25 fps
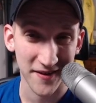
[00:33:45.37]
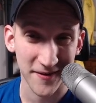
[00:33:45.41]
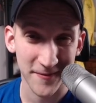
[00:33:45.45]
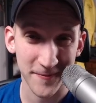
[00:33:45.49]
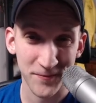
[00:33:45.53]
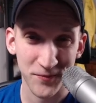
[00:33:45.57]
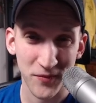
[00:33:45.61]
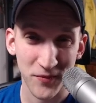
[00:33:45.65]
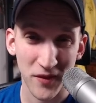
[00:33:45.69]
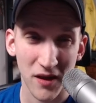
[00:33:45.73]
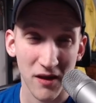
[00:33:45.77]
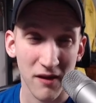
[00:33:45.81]

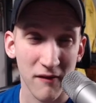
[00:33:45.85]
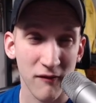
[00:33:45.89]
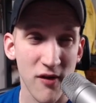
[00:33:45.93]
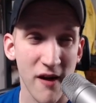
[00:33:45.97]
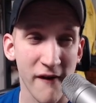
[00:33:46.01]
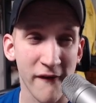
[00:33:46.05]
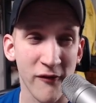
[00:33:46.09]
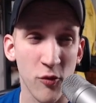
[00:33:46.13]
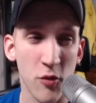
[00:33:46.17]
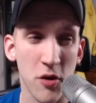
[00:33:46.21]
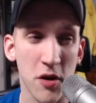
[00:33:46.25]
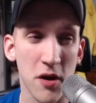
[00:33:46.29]
If you
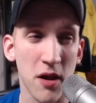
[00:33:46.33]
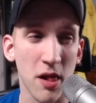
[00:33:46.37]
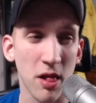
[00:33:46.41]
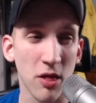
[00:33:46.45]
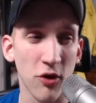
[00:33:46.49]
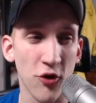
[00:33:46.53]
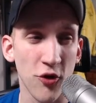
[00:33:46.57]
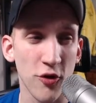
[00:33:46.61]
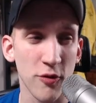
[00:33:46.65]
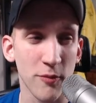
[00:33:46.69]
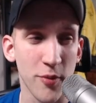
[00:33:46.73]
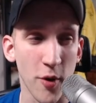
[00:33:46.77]
ever want to
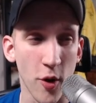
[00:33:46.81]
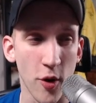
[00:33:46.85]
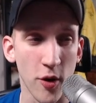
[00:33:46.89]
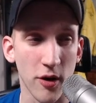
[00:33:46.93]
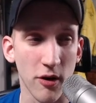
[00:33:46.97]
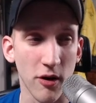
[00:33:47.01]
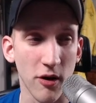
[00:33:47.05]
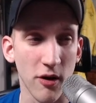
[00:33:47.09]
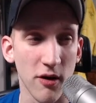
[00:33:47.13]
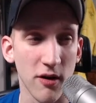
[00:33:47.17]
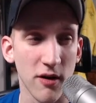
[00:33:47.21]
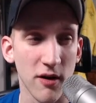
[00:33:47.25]
learn
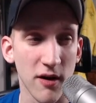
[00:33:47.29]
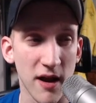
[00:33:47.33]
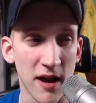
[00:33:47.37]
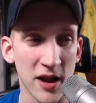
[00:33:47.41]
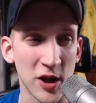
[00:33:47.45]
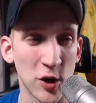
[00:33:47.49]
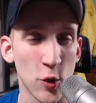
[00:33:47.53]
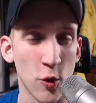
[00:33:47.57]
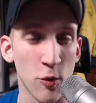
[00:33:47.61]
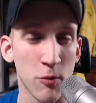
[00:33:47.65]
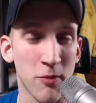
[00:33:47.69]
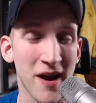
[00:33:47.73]
poker
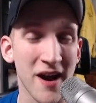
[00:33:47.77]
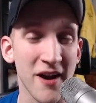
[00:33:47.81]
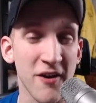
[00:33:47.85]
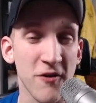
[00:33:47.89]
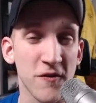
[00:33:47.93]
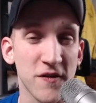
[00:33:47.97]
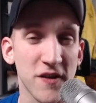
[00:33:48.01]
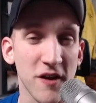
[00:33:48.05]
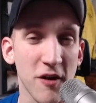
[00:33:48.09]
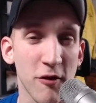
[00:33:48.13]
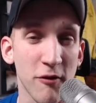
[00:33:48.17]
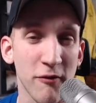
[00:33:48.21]
and you were by
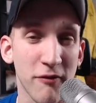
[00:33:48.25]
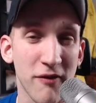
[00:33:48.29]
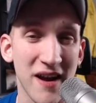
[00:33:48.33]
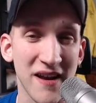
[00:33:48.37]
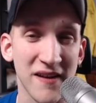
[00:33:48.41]
yourself,